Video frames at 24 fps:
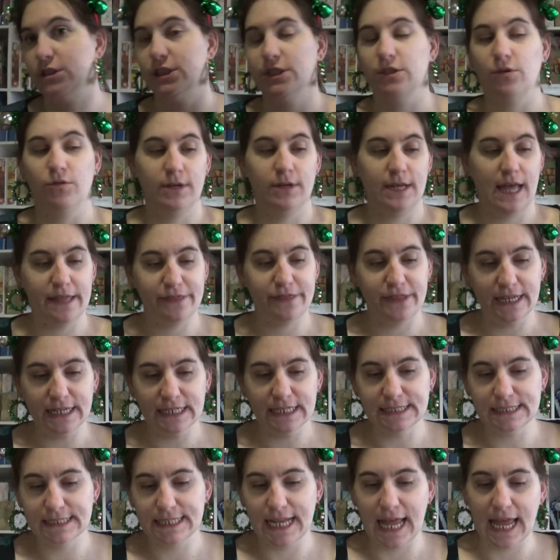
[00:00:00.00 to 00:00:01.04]
So I think
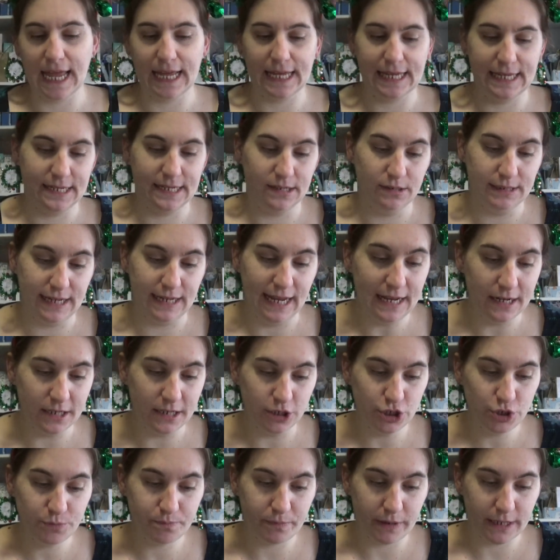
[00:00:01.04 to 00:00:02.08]
it's like in
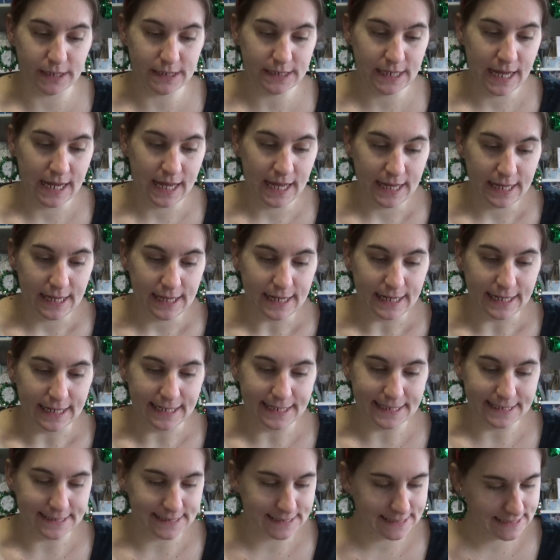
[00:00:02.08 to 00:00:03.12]
English, but
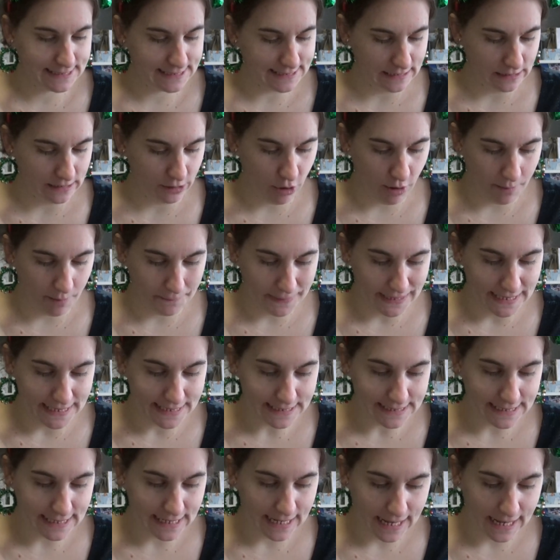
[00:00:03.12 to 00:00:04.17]
it's
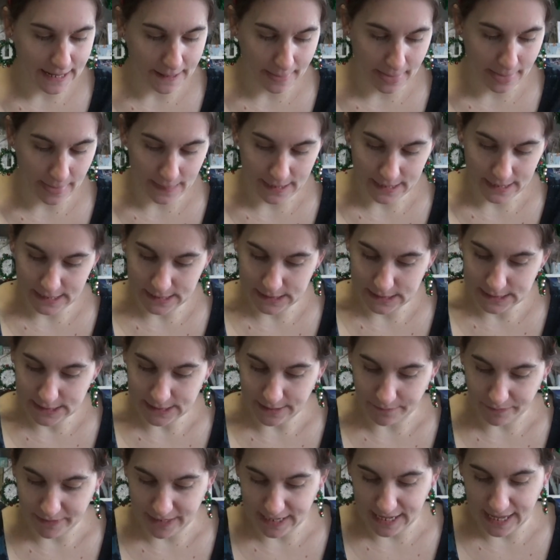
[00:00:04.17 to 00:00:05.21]
completely
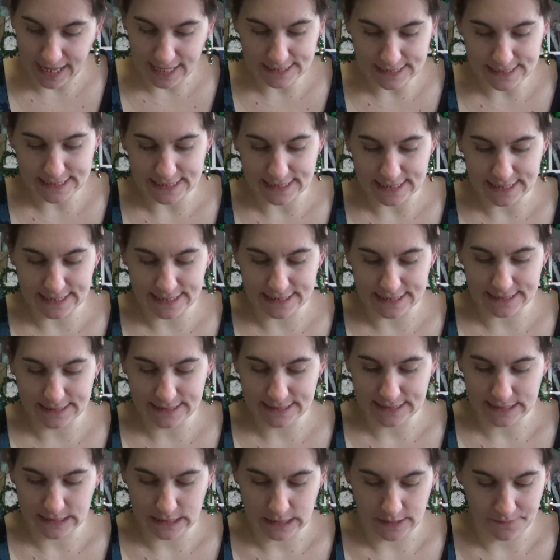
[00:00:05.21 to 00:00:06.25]
something else in
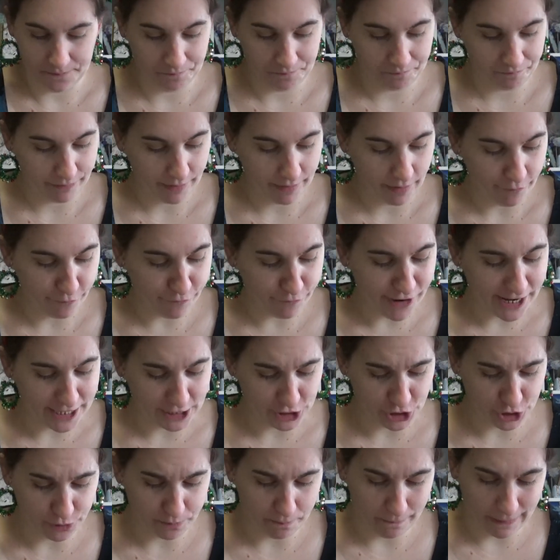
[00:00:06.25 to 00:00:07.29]

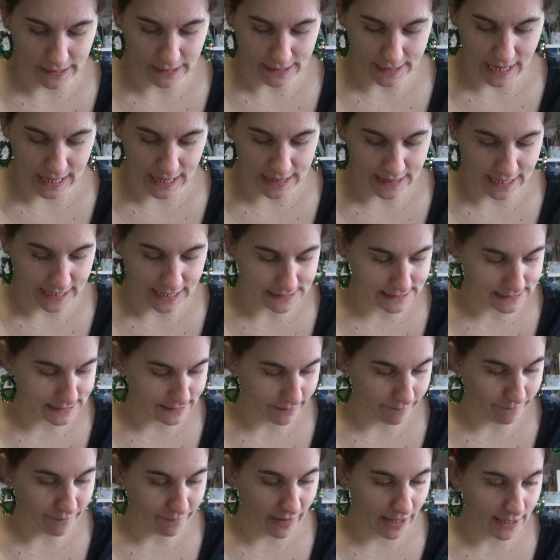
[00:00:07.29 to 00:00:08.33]
French, but that's
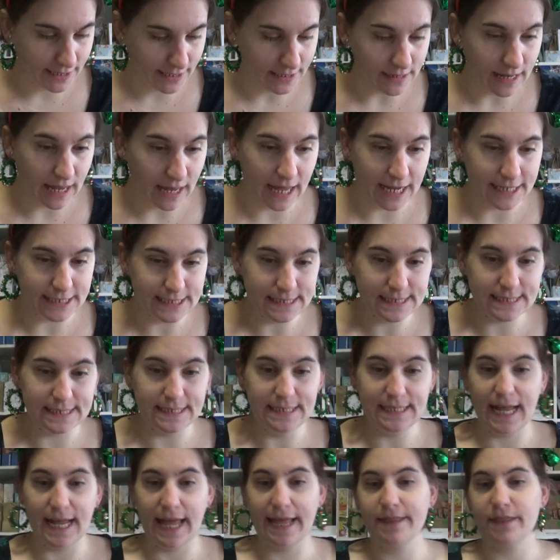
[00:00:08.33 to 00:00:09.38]
fine. I
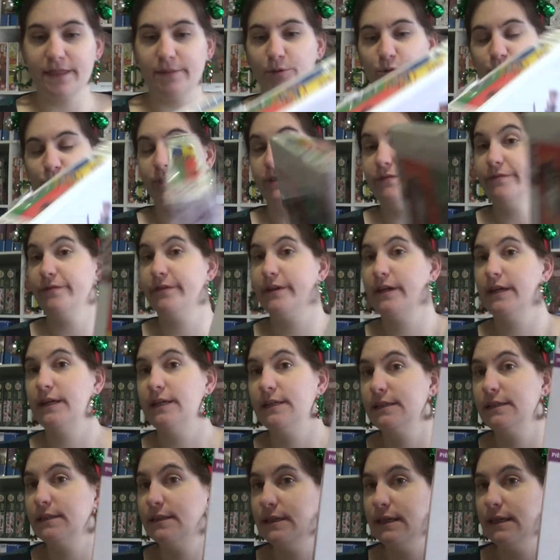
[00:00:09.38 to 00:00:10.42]
still like the motif
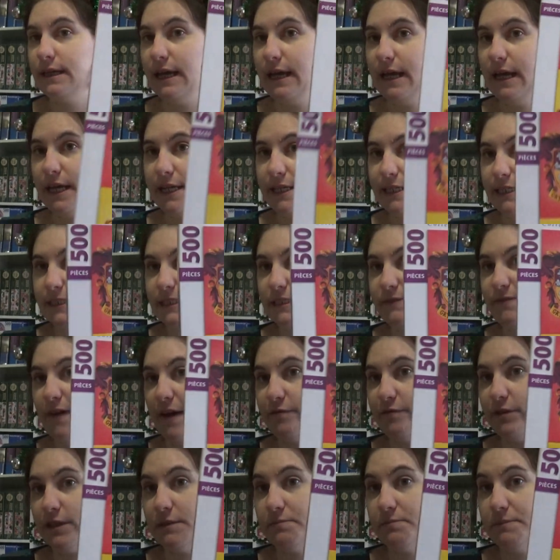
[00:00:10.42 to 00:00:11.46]
and it's
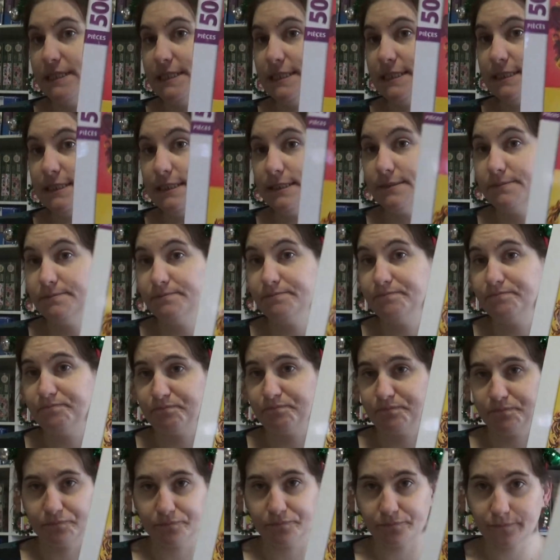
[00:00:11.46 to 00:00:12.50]
500 pieces.
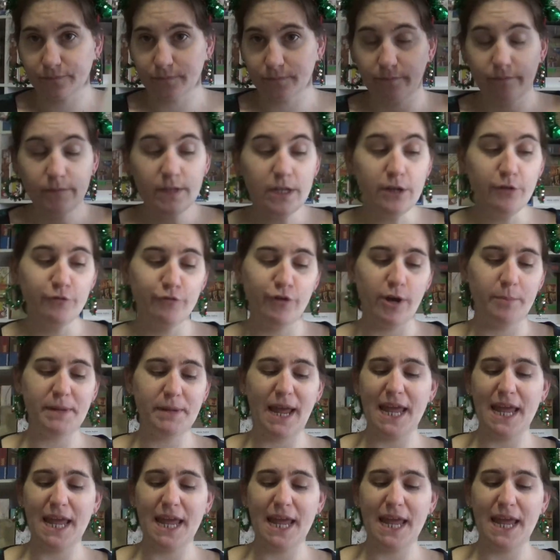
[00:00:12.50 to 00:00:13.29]
From